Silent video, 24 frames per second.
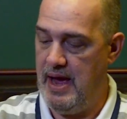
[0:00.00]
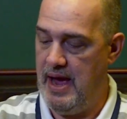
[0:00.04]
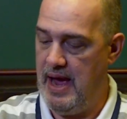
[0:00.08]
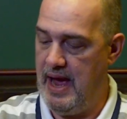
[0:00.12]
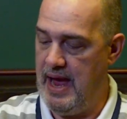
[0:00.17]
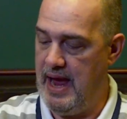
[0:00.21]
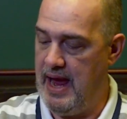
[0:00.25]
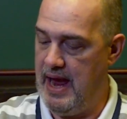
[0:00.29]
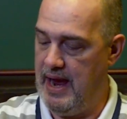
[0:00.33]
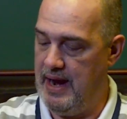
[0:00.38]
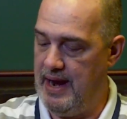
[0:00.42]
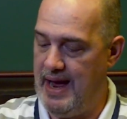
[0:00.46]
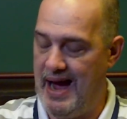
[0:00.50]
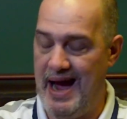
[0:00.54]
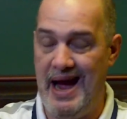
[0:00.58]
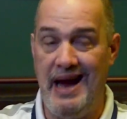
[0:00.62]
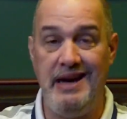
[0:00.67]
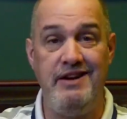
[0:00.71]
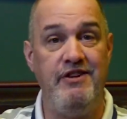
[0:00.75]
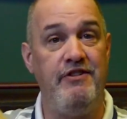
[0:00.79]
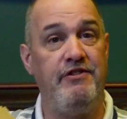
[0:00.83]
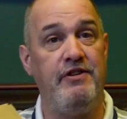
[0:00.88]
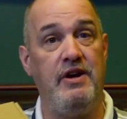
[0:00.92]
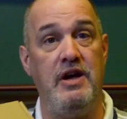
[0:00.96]
and I
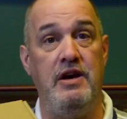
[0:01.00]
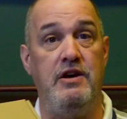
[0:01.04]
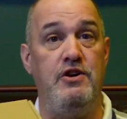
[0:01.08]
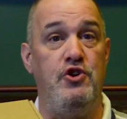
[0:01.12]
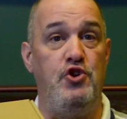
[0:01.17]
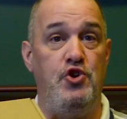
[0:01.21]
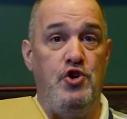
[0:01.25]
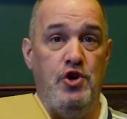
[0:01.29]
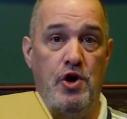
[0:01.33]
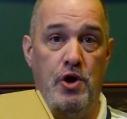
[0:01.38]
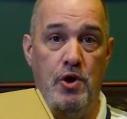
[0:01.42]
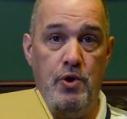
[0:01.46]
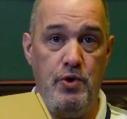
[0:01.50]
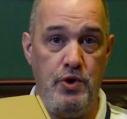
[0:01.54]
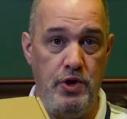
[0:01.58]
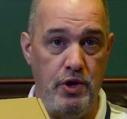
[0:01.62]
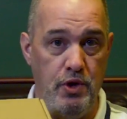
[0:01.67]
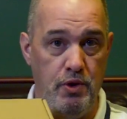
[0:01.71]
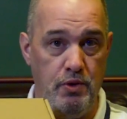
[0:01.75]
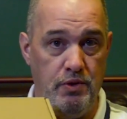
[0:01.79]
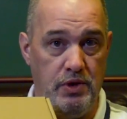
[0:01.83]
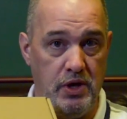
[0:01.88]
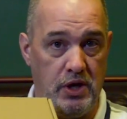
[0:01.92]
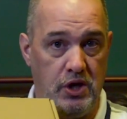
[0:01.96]
just got to show you
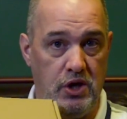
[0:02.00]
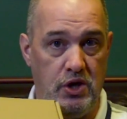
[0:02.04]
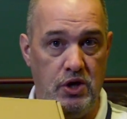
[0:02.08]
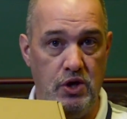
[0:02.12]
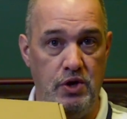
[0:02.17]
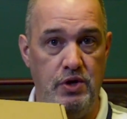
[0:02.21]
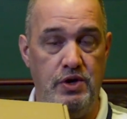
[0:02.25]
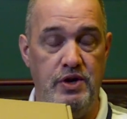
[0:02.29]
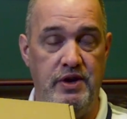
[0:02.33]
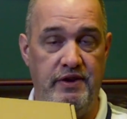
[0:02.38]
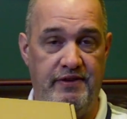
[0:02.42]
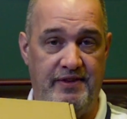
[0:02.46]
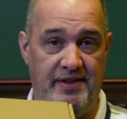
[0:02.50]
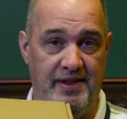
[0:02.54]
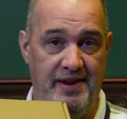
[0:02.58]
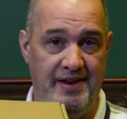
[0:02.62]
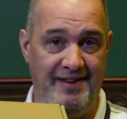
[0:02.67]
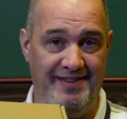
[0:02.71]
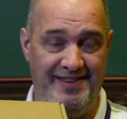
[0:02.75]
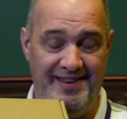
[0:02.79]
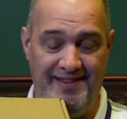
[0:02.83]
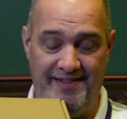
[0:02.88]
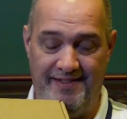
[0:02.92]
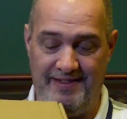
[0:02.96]
the goodness that
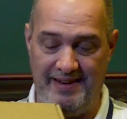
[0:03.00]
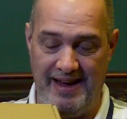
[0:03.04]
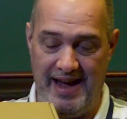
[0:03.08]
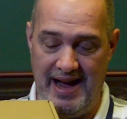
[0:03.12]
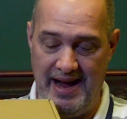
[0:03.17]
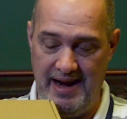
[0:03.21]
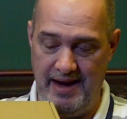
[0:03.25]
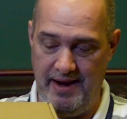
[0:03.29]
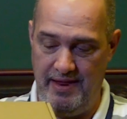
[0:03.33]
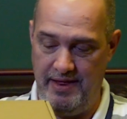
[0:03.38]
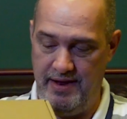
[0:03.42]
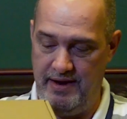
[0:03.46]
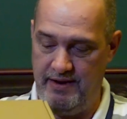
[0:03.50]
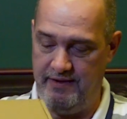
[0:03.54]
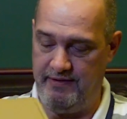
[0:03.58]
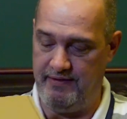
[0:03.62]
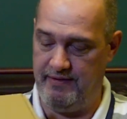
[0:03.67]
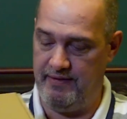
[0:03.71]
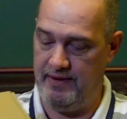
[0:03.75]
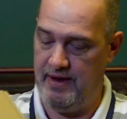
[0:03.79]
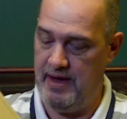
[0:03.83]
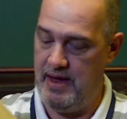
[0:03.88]
is inside of this.